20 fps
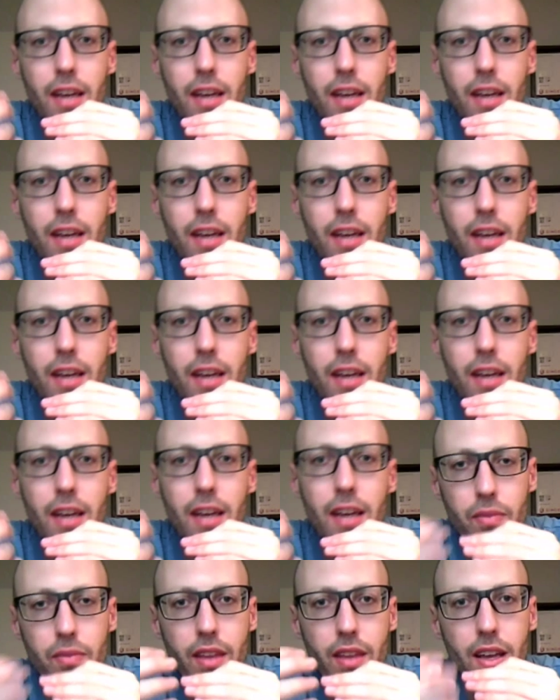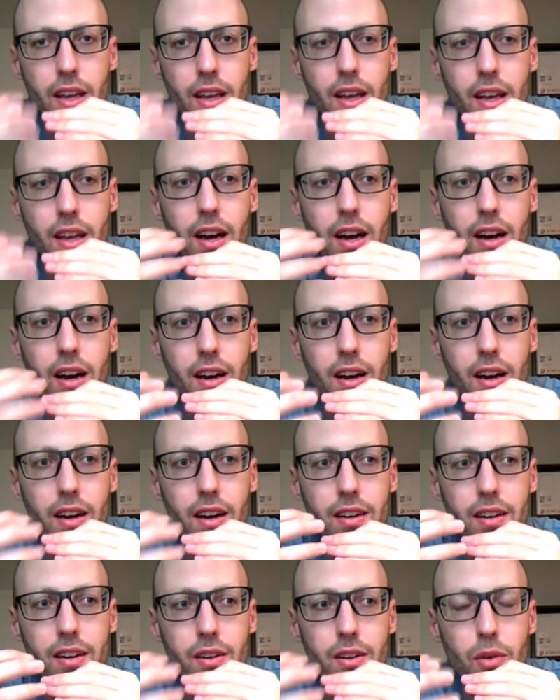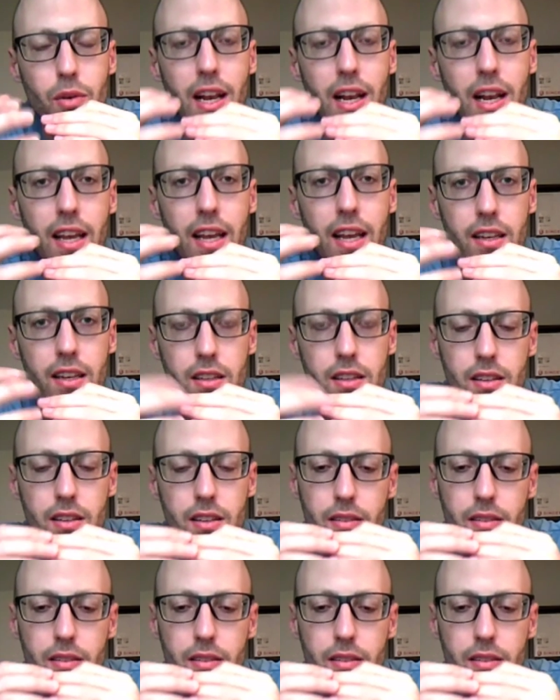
they are related.